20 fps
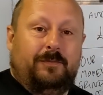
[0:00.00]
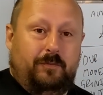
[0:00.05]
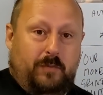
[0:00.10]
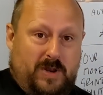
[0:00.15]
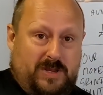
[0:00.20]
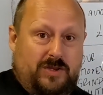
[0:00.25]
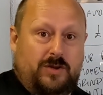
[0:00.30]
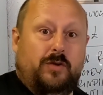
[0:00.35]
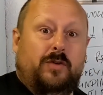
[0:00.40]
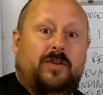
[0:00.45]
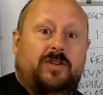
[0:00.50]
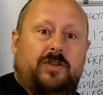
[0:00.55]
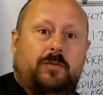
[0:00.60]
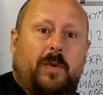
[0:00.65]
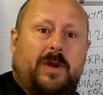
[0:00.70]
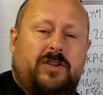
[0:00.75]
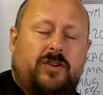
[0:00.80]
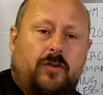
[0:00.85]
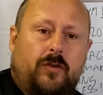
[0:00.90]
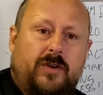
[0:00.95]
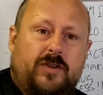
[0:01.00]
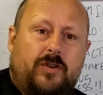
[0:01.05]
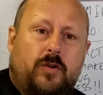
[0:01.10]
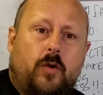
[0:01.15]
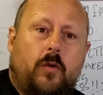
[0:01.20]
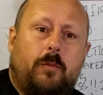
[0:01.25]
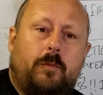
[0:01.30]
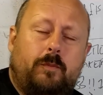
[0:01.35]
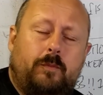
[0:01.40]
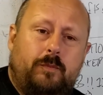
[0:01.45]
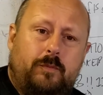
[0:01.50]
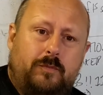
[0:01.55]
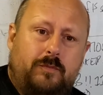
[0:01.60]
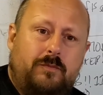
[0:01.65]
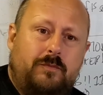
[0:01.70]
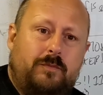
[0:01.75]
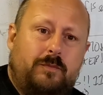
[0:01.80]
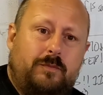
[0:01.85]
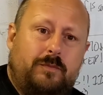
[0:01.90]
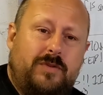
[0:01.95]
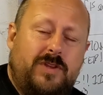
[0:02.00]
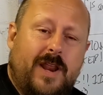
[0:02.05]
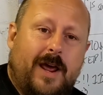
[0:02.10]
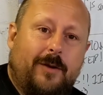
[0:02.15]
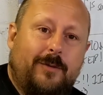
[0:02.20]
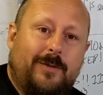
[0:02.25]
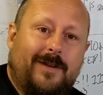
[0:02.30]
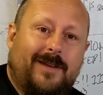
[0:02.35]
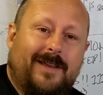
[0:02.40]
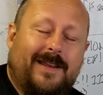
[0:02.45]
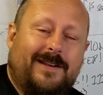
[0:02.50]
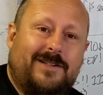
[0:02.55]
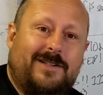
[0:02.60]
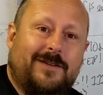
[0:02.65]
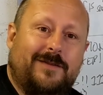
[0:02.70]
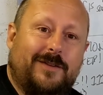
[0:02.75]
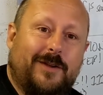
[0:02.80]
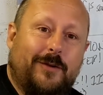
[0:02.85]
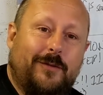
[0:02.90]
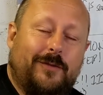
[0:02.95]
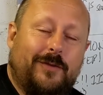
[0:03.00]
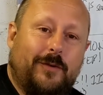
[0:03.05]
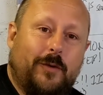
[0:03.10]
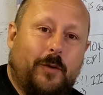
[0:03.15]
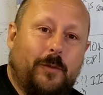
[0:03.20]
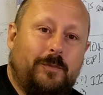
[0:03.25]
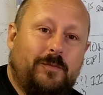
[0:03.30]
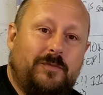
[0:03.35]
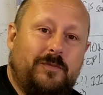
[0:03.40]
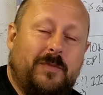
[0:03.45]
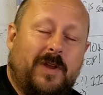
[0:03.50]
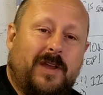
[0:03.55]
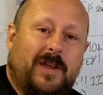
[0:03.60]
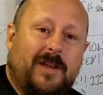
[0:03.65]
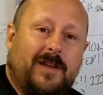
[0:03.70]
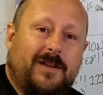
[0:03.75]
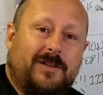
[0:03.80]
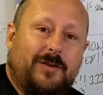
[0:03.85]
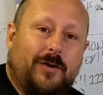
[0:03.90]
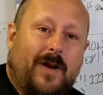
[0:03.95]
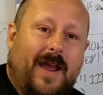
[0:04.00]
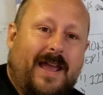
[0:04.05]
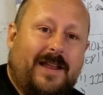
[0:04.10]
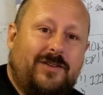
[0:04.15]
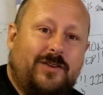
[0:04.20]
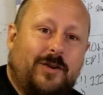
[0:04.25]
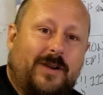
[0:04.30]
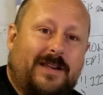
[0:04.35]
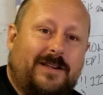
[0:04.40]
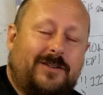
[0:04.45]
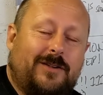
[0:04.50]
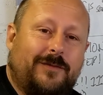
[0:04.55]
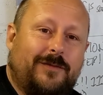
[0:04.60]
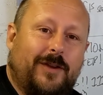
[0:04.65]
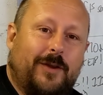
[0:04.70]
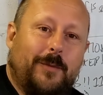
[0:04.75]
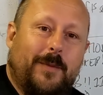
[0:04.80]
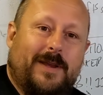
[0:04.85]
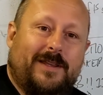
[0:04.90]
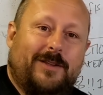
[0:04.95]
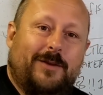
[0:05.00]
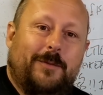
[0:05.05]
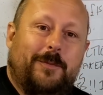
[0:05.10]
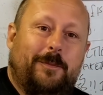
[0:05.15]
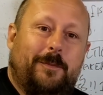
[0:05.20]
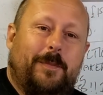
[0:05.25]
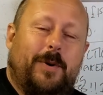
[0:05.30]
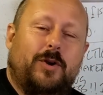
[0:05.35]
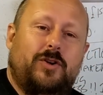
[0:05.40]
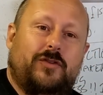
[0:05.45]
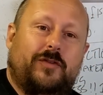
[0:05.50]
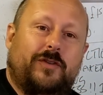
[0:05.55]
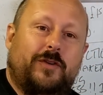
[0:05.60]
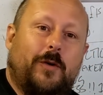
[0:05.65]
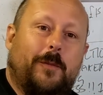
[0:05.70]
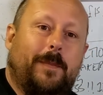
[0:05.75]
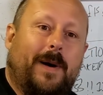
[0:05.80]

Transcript: when you're in your interview for your annual interview where you push for your